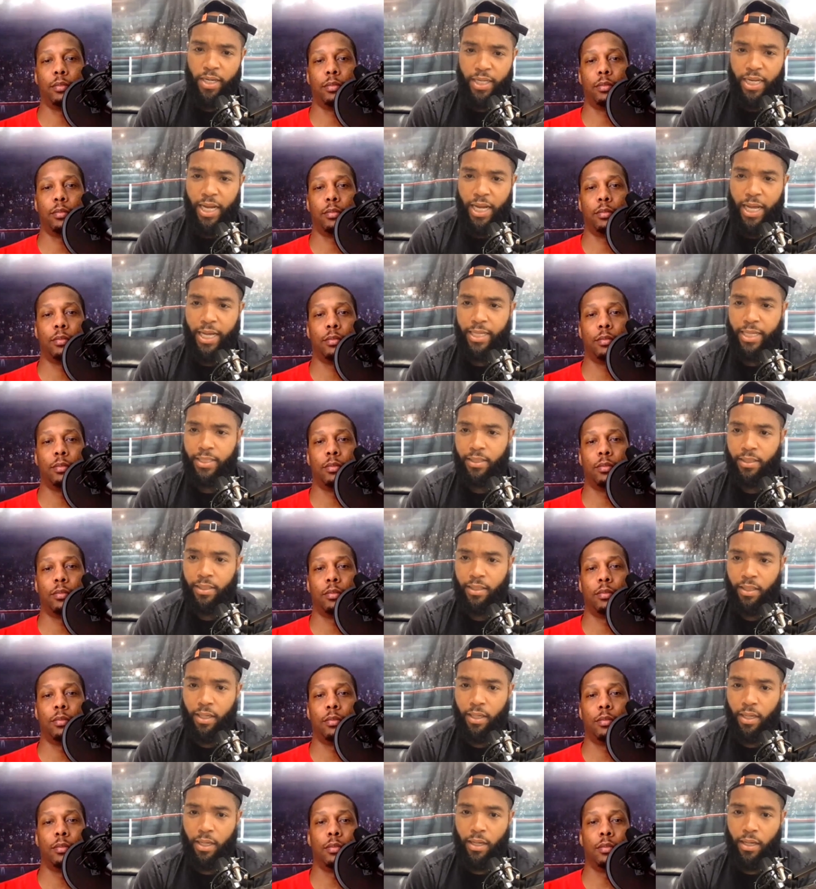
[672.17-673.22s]
Speaker 1: Benavidez,"
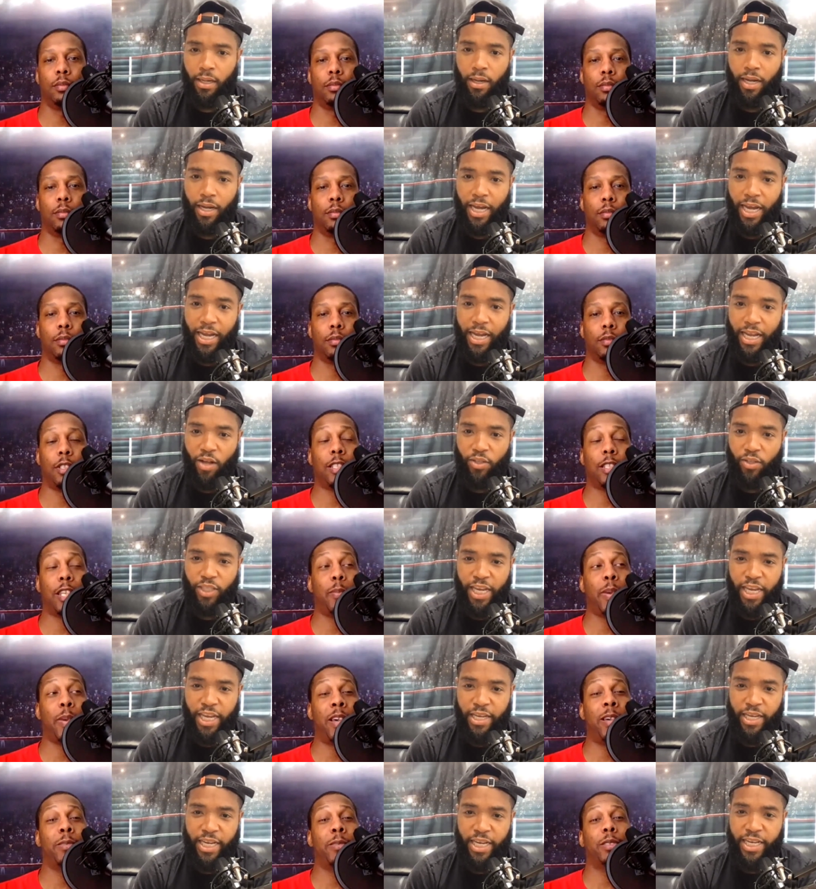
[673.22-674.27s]
and he,
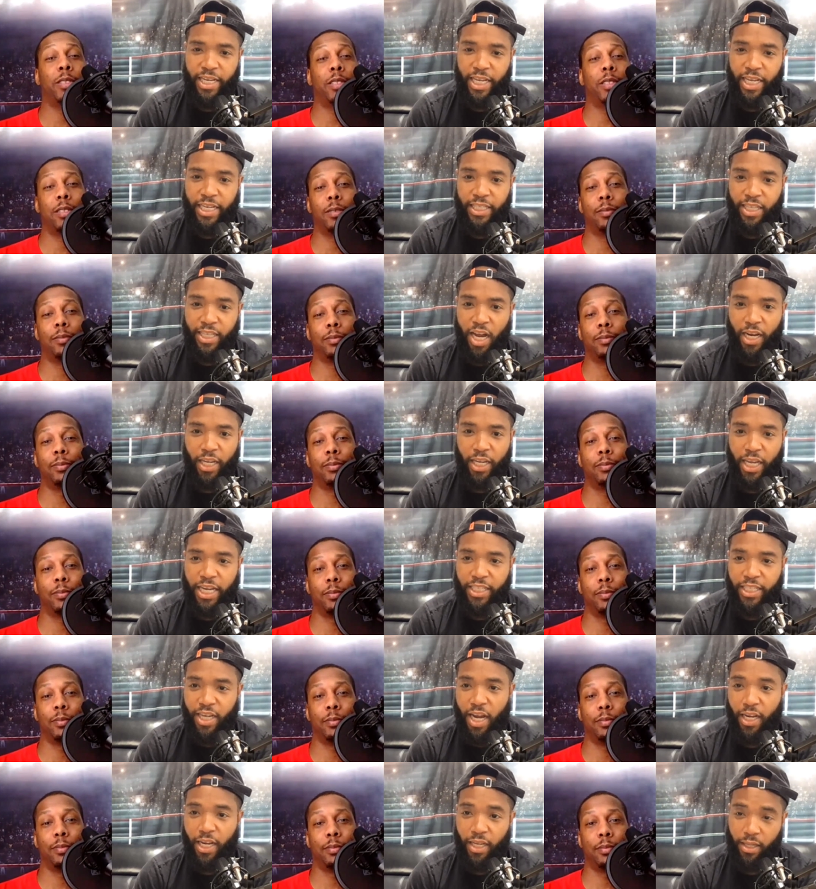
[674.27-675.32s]
he ducking, he
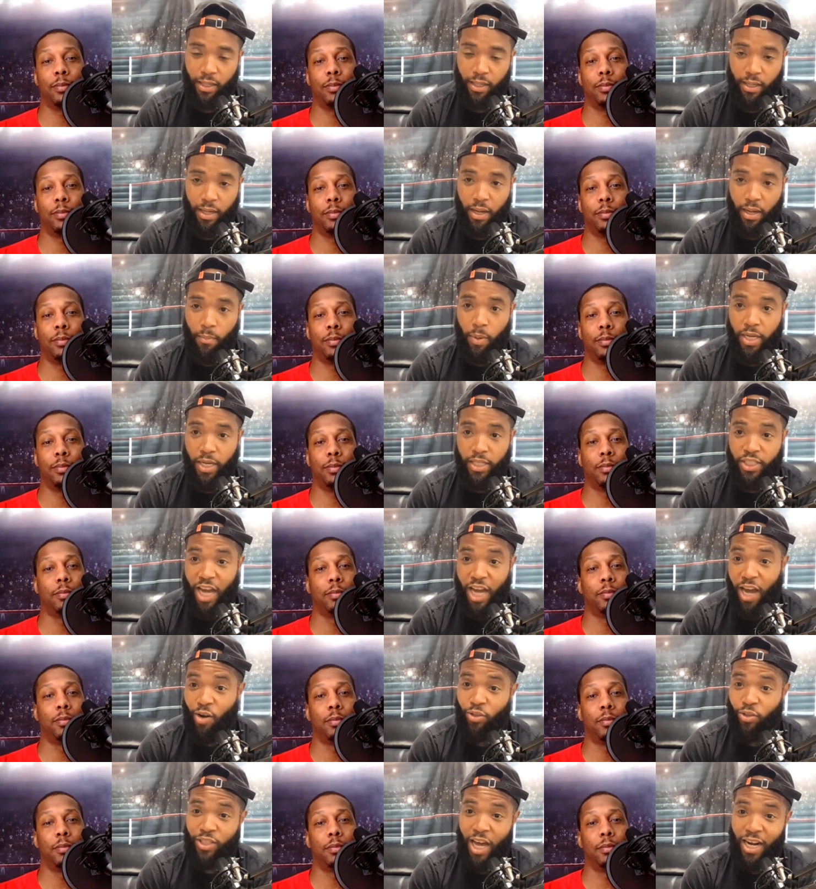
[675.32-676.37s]
ducking. But
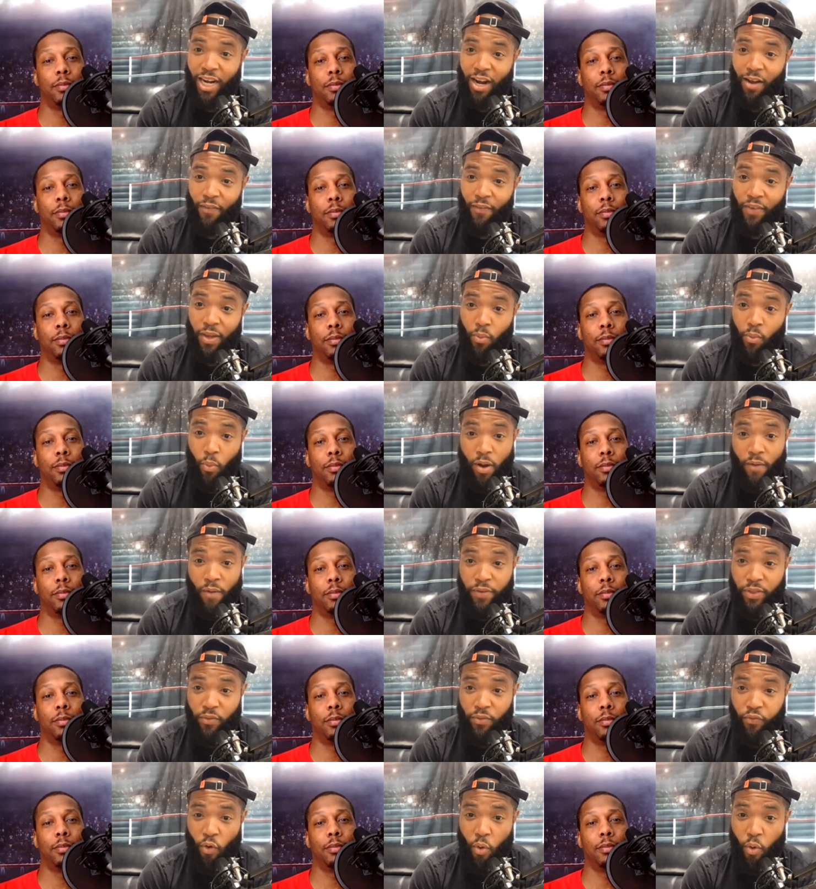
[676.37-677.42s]
Charlo started off at
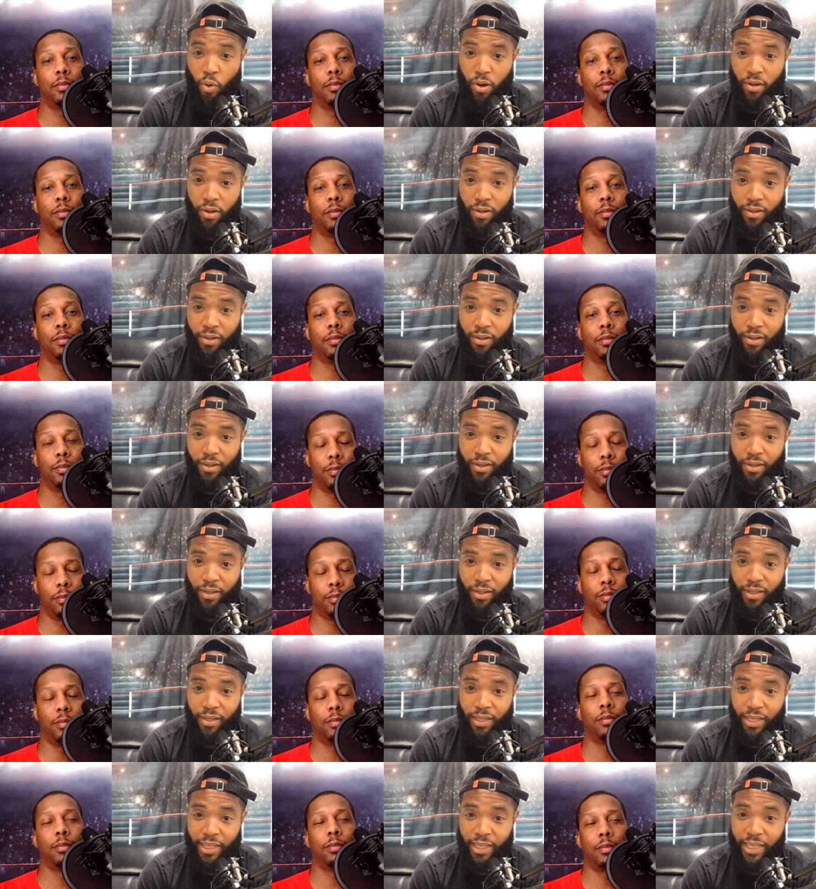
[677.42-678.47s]

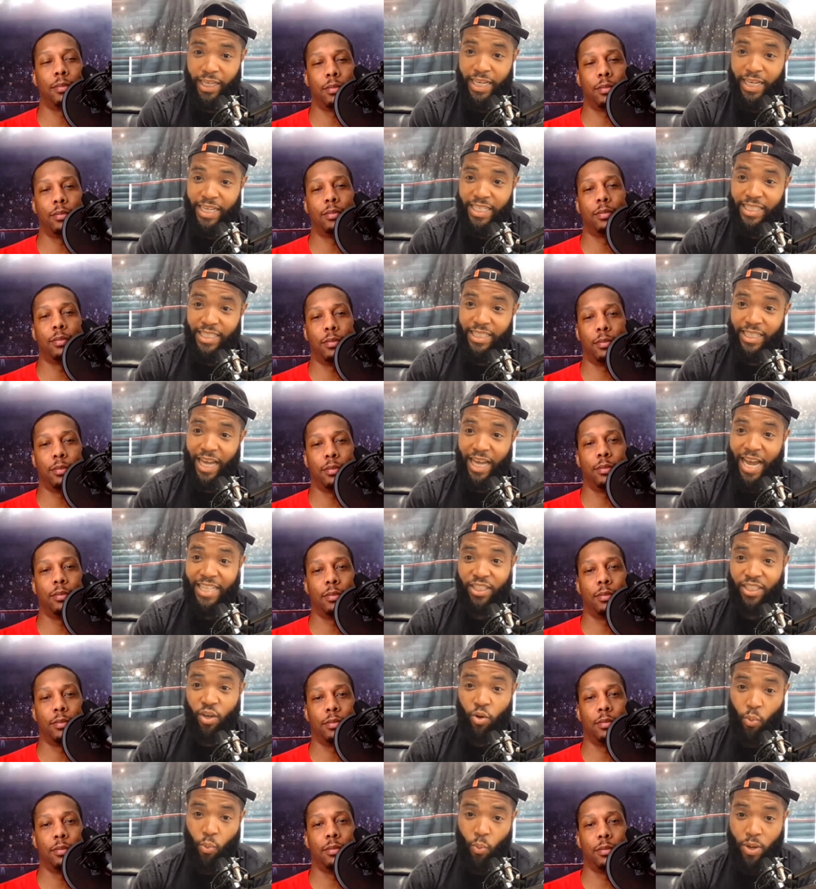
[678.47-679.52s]
154. He has
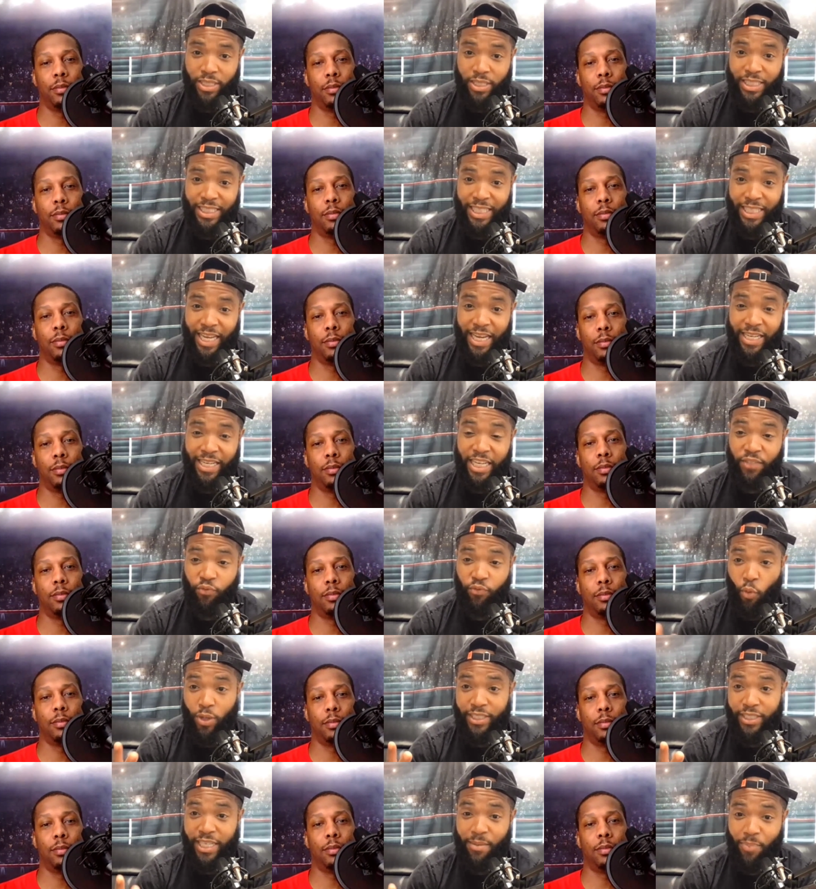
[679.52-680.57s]
to go to 168. That's
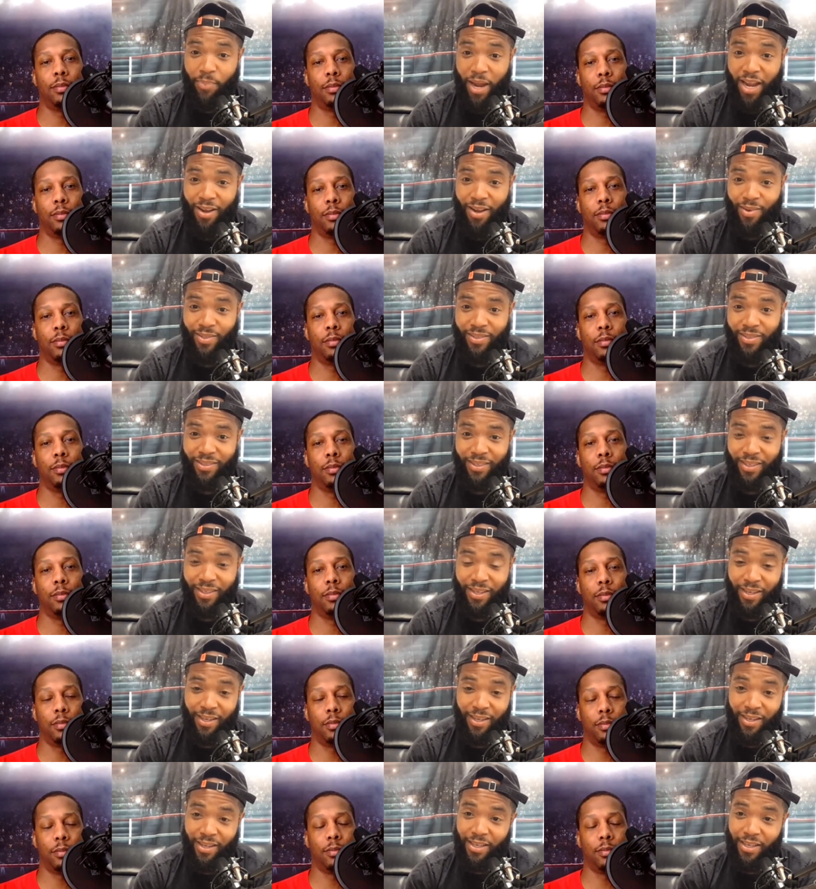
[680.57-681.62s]
14 pounds.
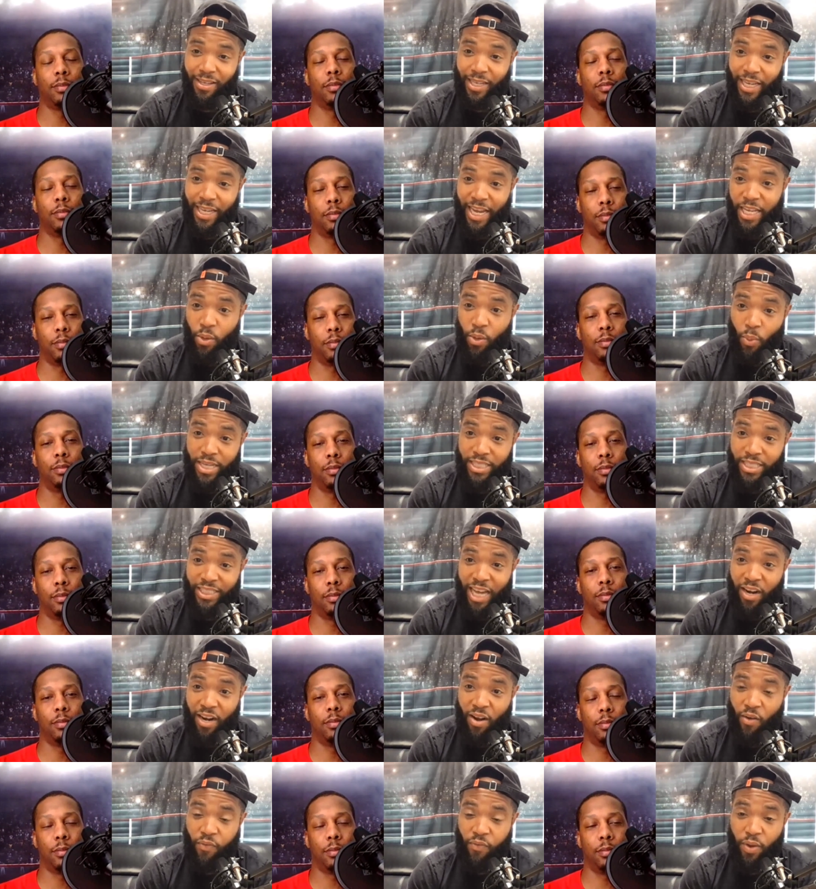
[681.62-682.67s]
Mm-hmm. Then
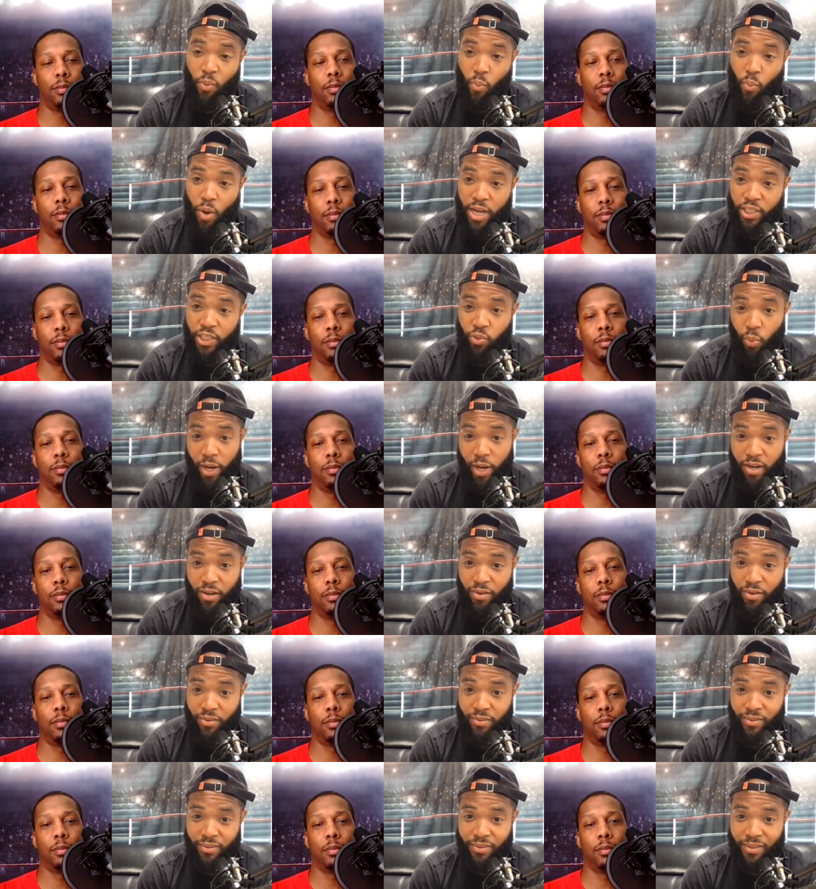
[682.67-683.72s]
start off at 112.